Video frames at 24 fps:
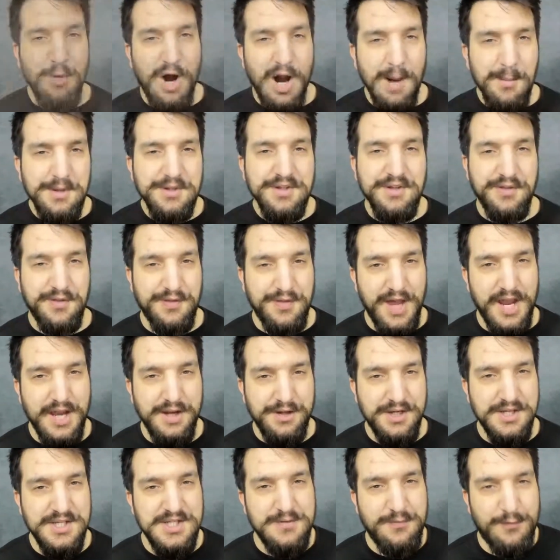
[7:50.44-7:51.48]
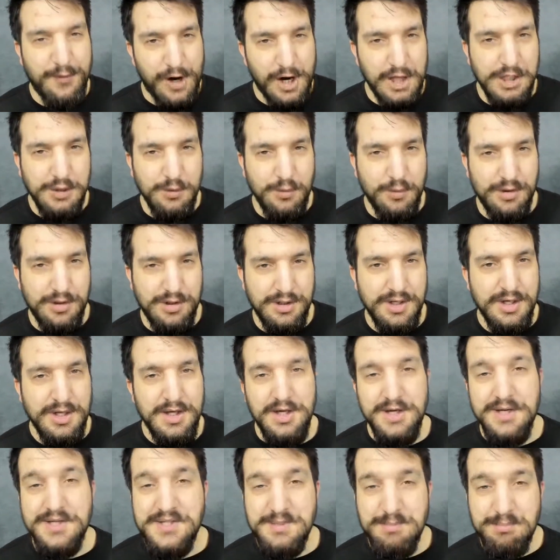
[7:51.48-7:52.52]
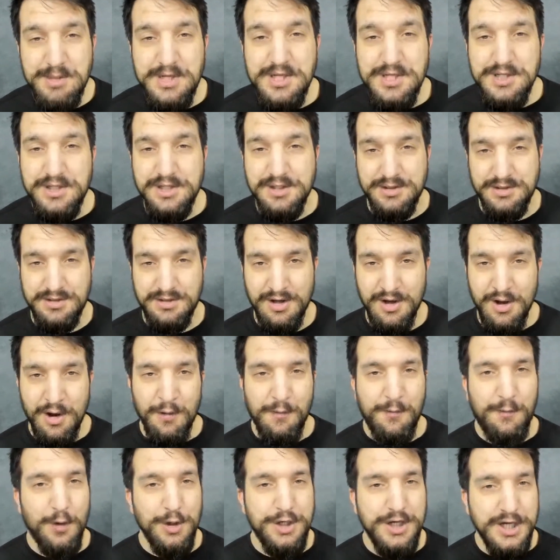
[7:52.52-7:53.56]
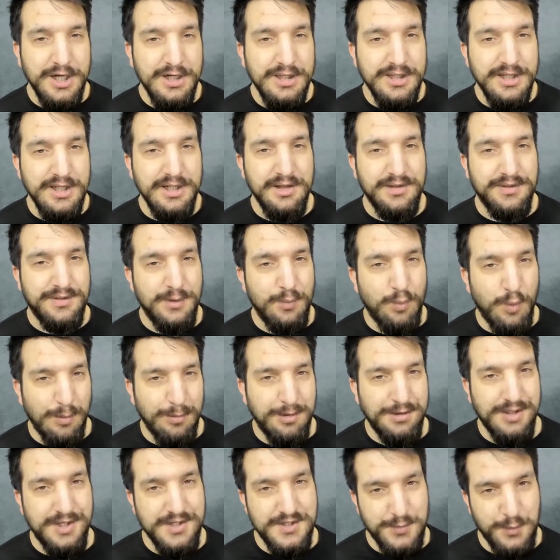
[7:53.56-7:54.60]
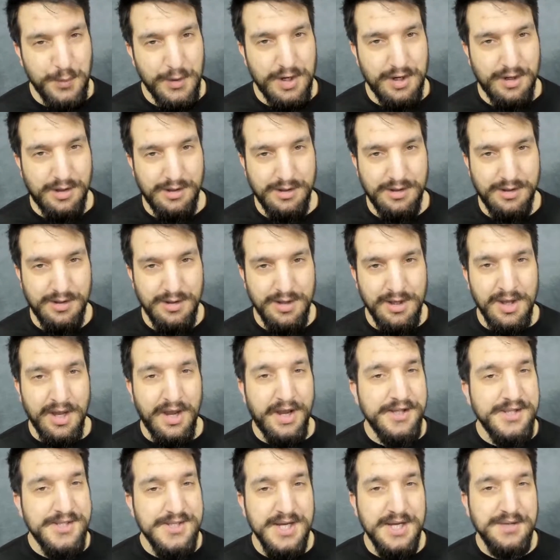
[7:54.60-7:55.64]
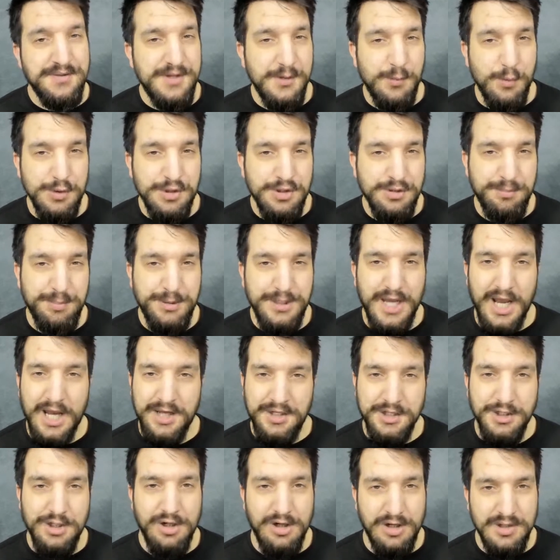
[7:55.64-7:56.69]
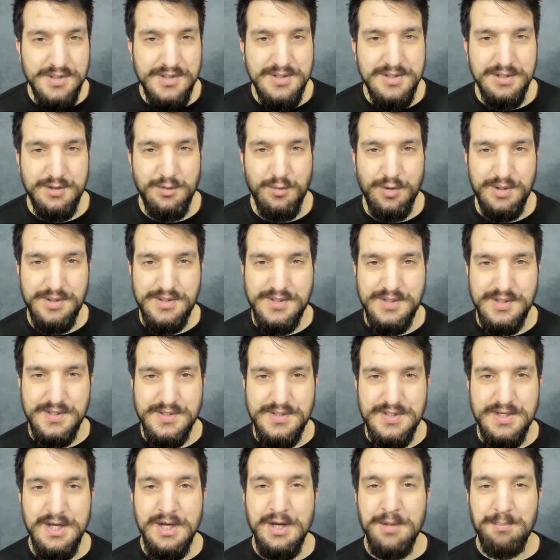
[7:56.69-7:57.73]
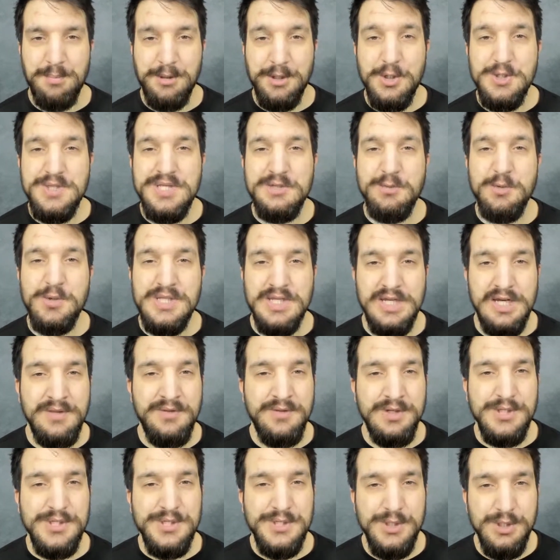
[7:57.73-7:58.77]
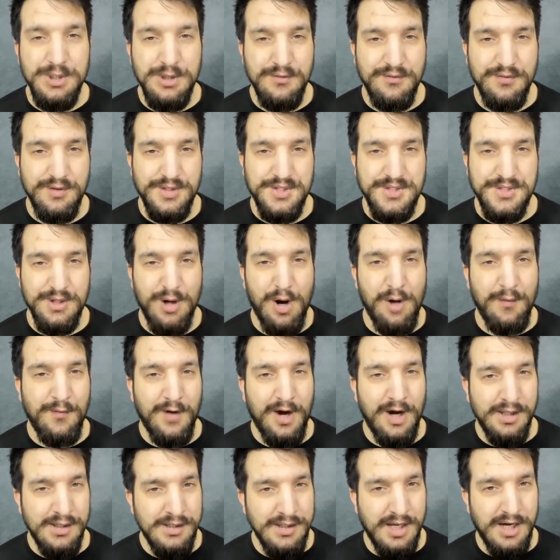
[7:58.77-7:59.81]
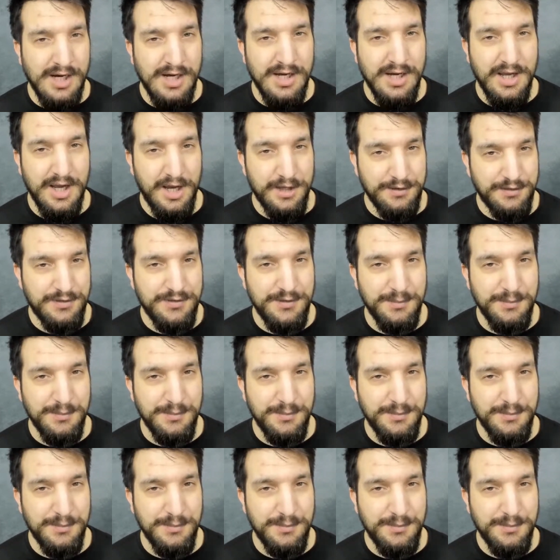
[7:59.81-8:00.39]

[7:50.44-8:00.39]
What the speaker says: Muhammad thanked his follower, his minion, for killing the woman as well, and said there wouldn't be any consequences, because it was in the service of Allah and